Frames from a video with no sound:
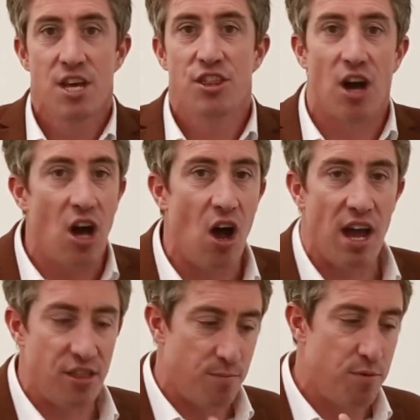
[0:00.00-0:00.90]
The
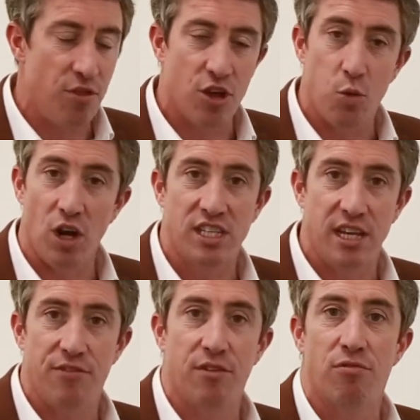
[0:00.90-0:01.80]
higher the quality
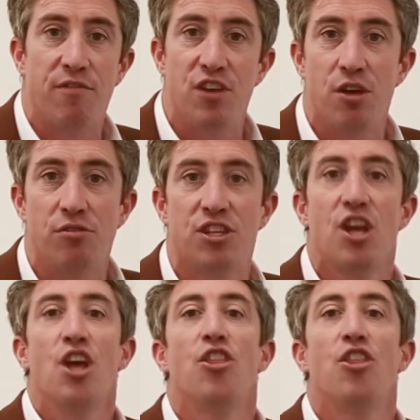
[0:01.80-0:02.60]
of the reviews,